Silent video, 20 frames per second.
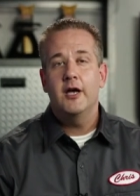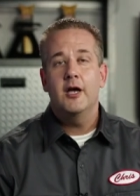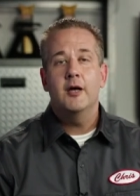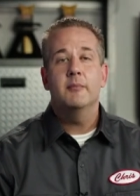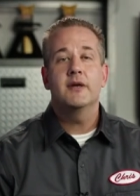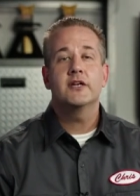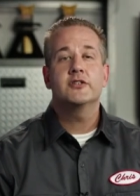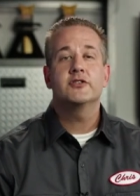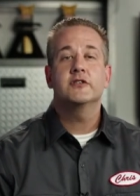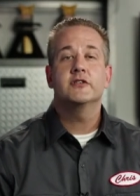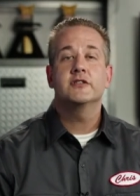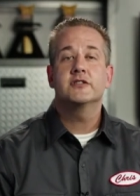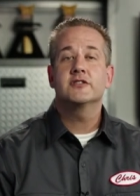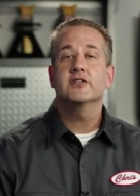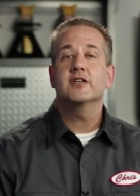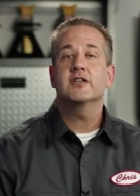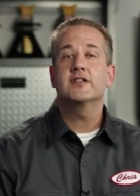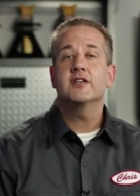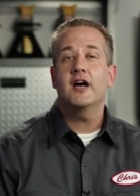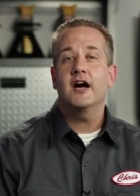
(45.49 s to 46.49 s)
make sure you
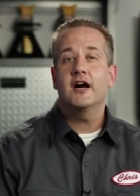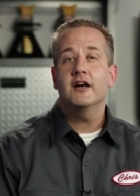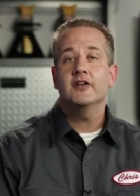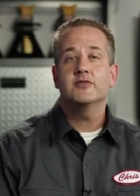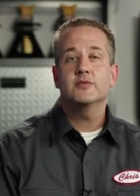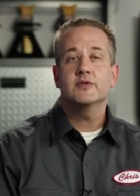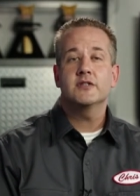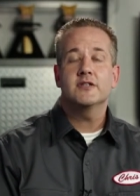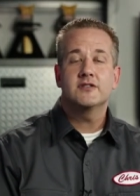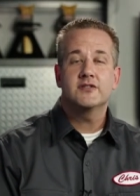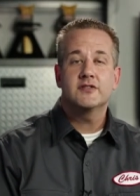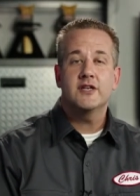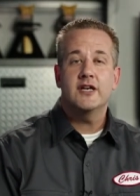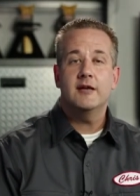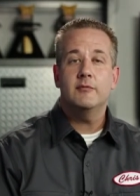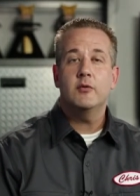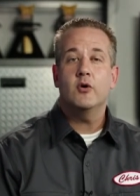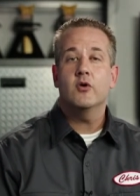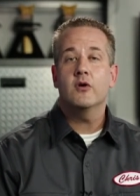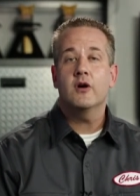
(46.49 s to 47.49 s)
select tires with the
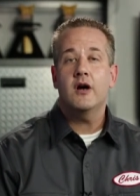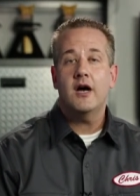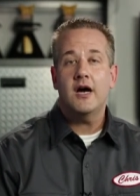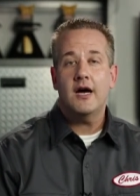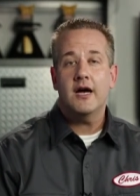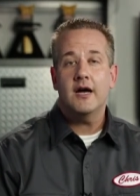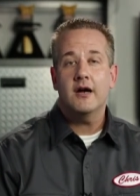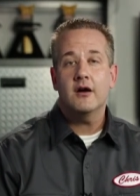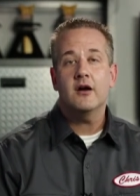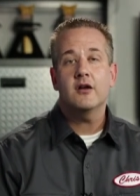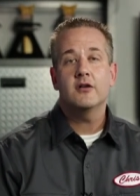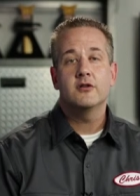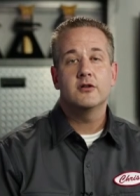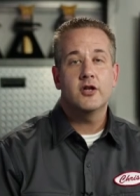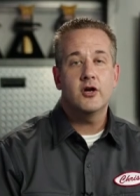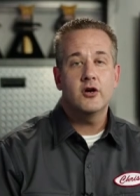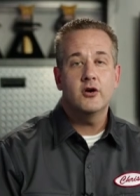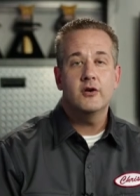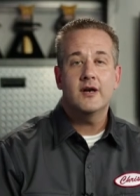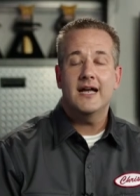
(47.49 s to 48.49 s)
same or higher
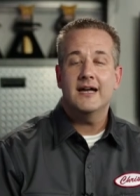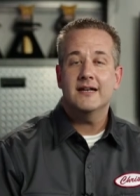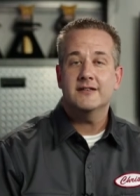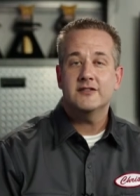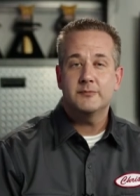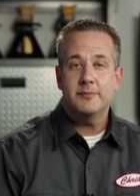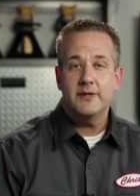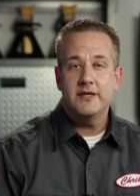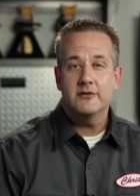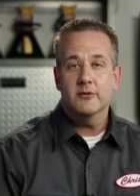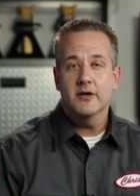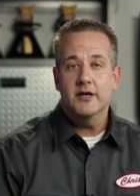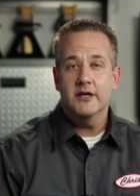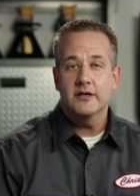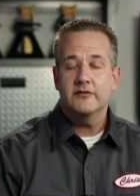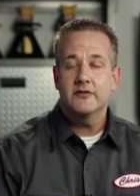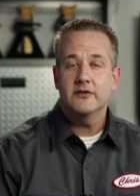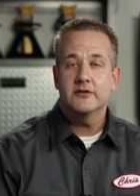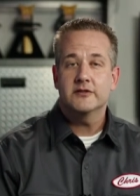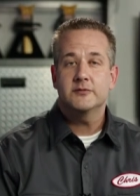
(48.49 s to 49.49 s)
load and speed rating
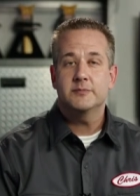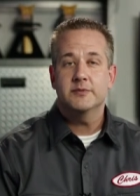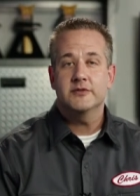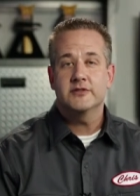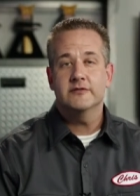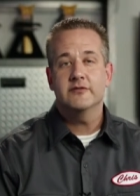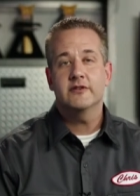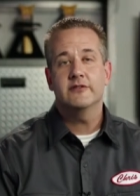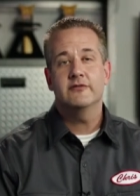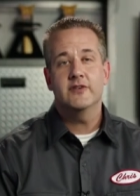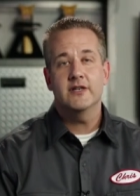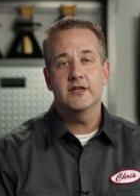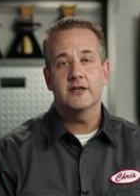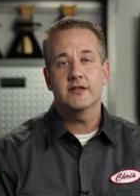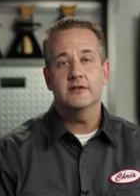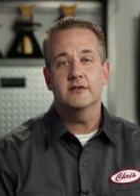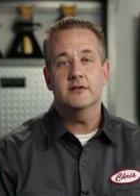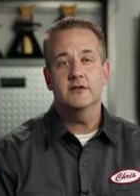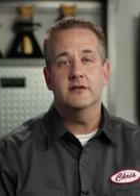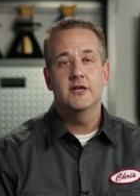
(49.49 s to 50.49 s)
for your specific
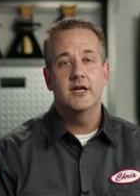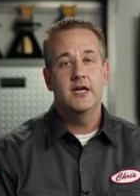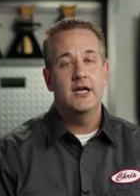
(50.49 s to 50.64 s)
vehicle.